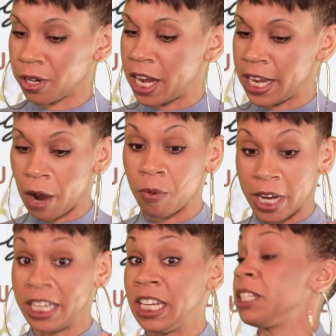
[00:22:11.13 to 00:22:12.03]
And now when
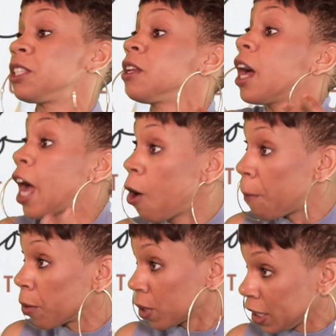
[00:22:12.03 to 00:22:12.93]
they need help
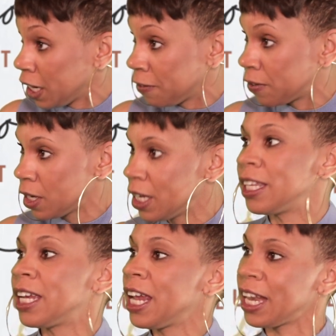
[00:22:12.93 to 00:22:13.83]
or relief,
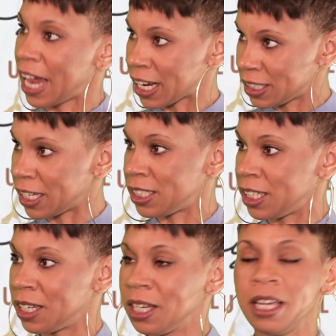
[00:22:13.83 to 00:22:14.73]
they can't access
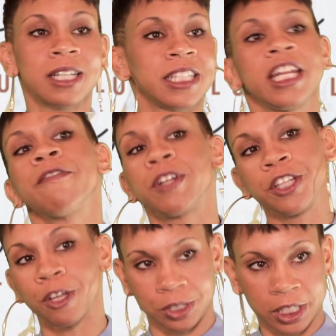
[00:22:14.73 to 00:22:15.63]
it because they never
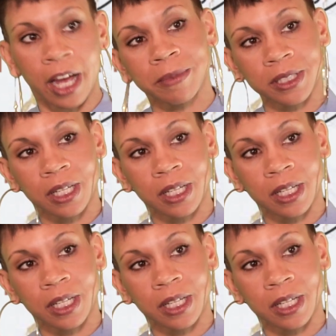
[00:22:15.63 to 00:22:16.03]
did those steps.